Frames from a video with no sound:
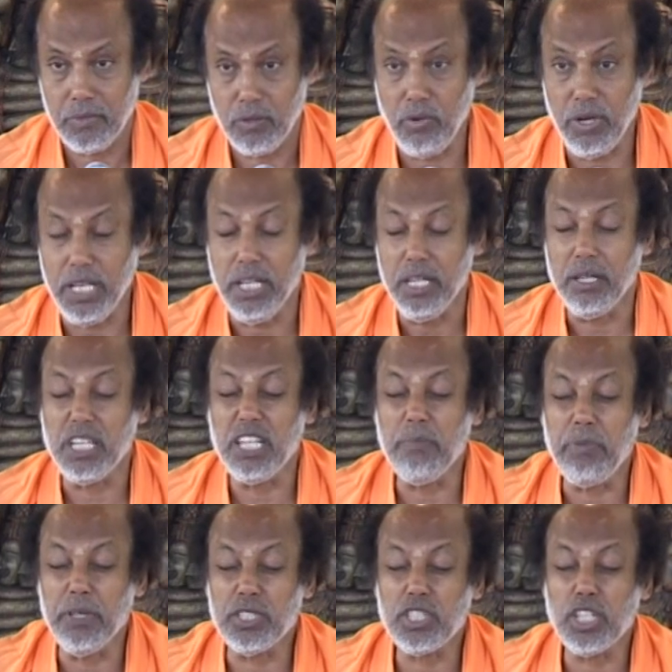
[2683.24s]
Why?
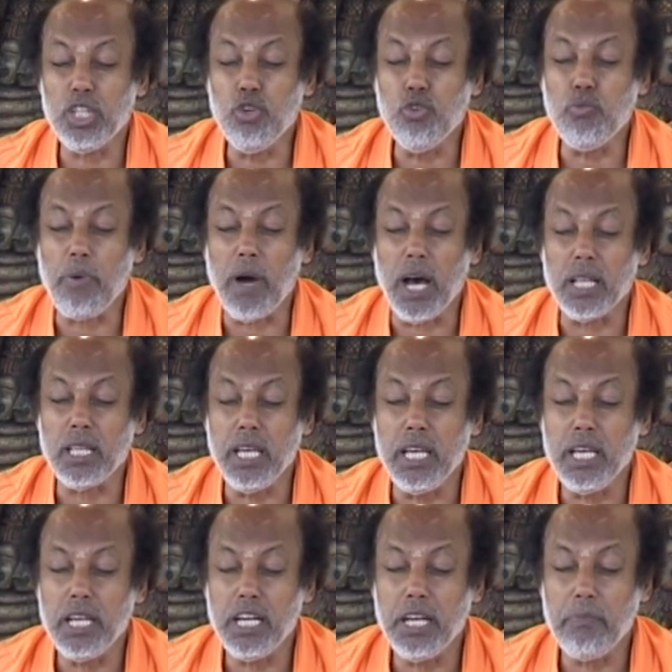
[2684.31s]
Depends on the
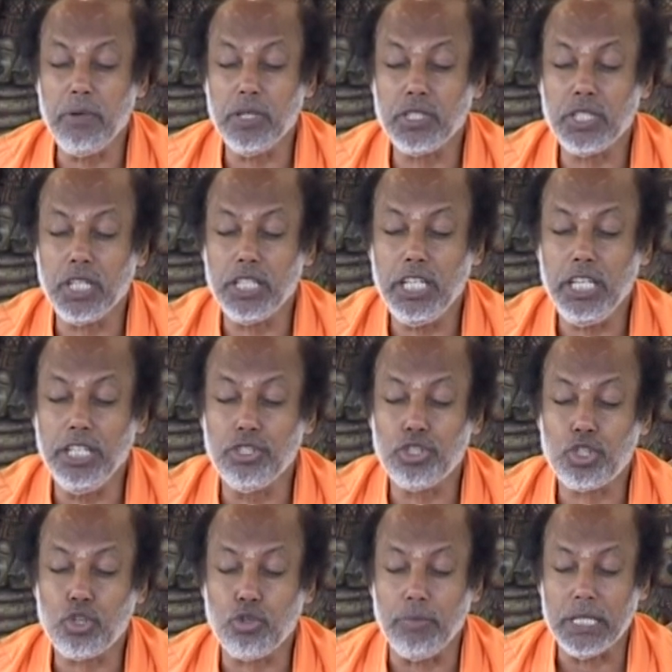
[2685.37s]
upadhi, depends on the
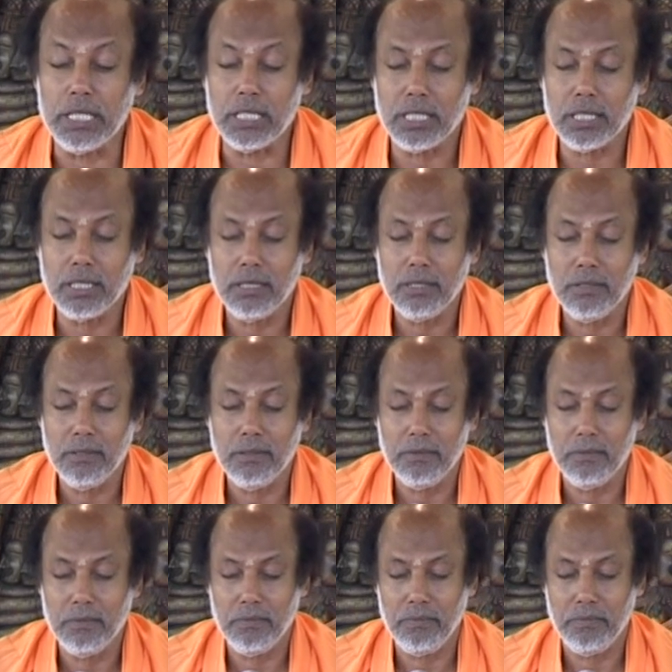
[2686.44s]
instrument.
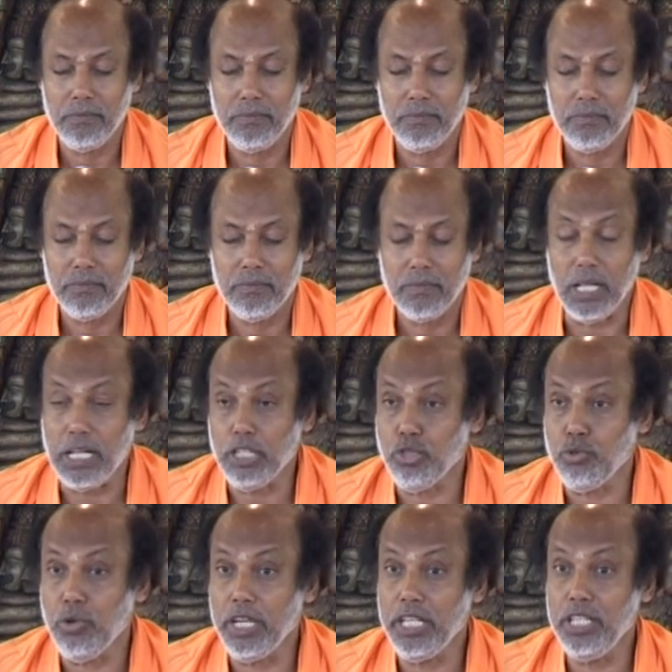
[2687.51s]
That
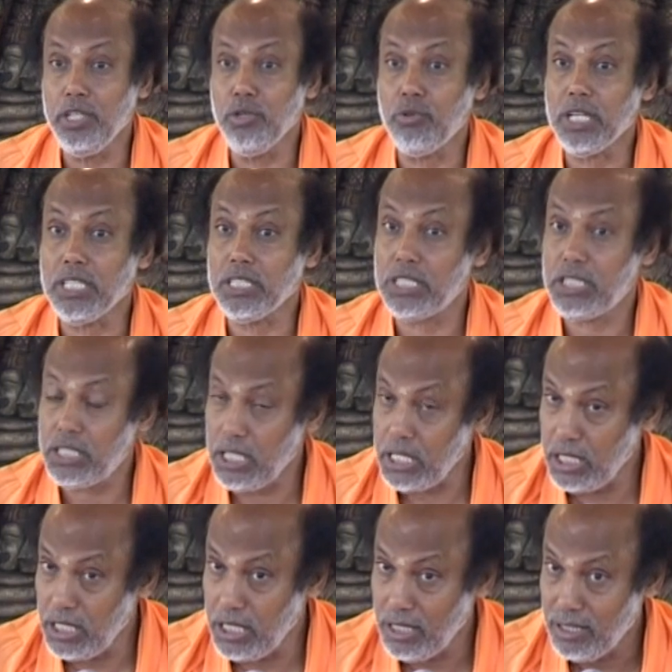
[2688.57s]
is why you can
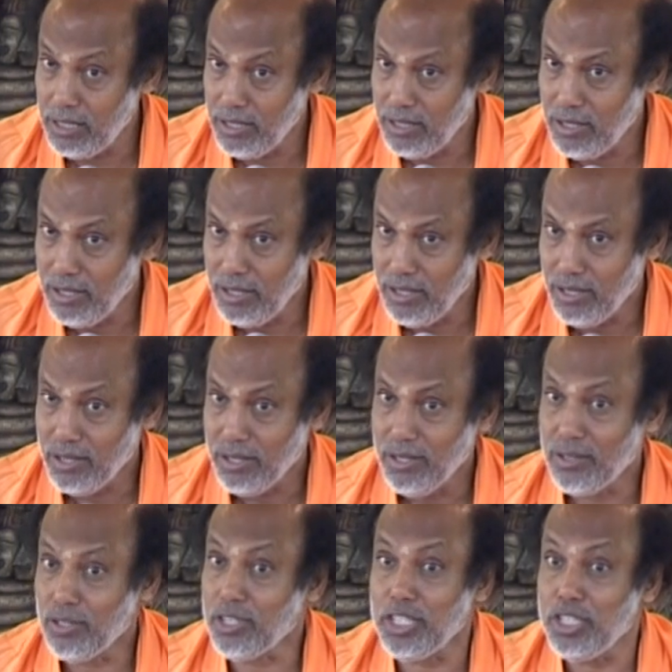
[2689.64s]
see
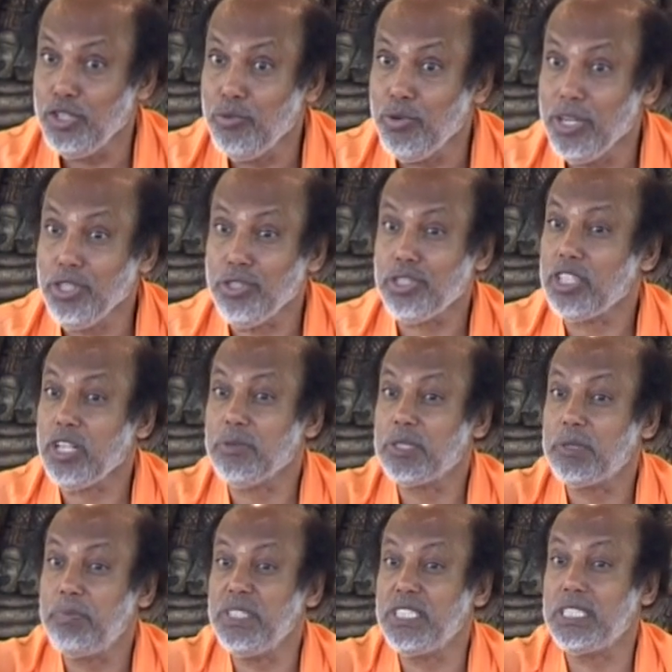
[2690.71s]
not evolution of
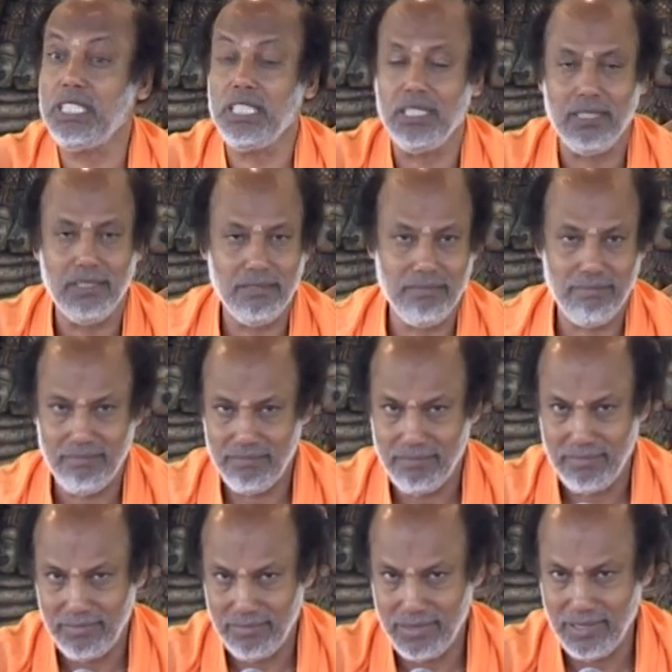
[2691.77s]
species,
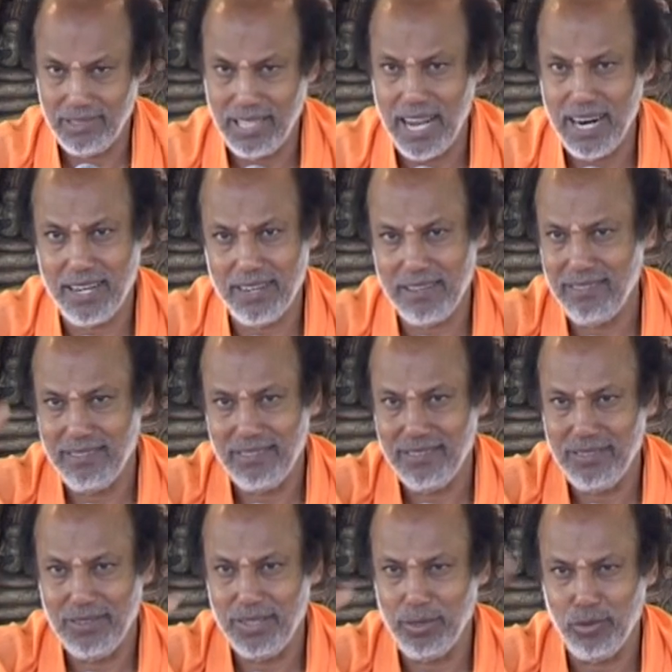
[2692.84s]
that
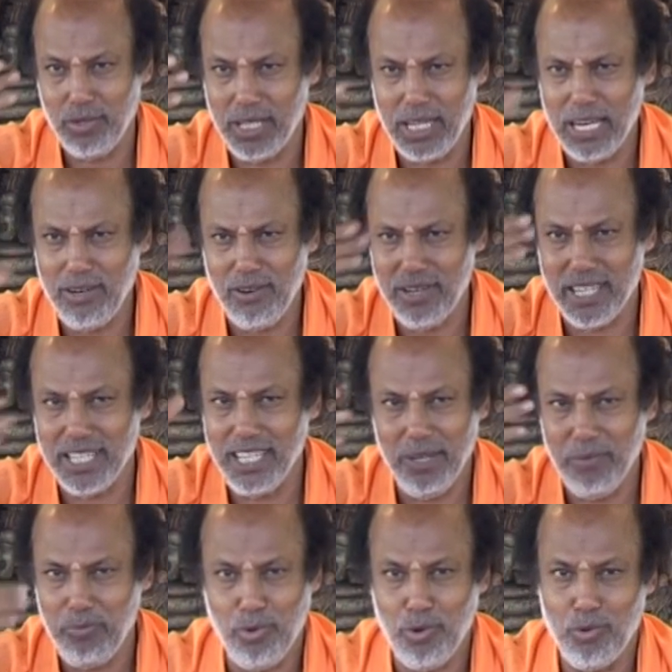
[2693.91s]
you cannot
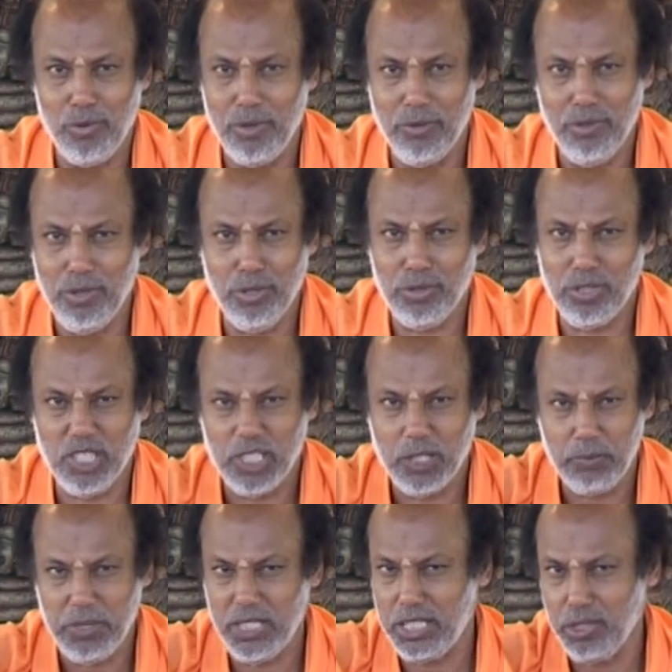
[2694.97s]
really prove. Evolution of
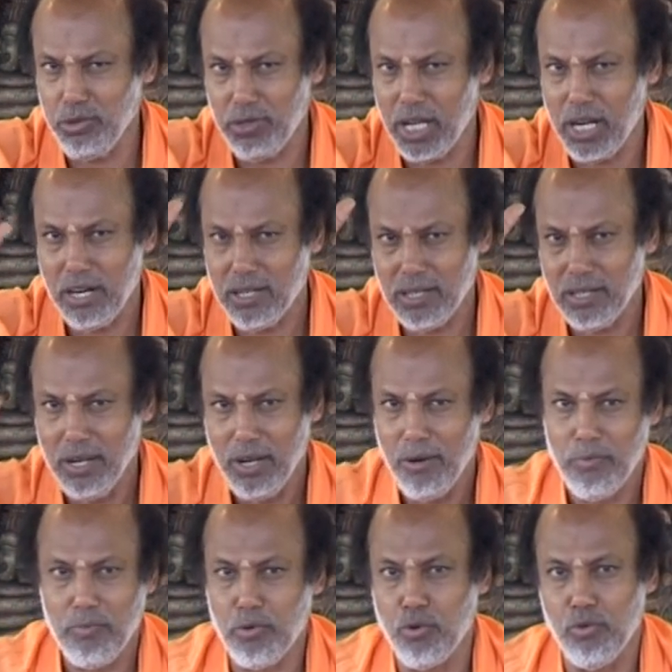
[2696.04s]
species you cannot
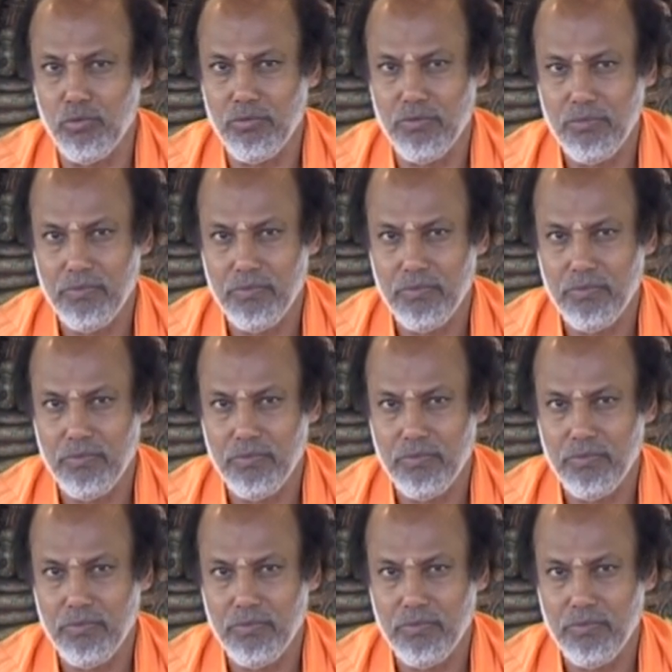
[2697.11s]
prove.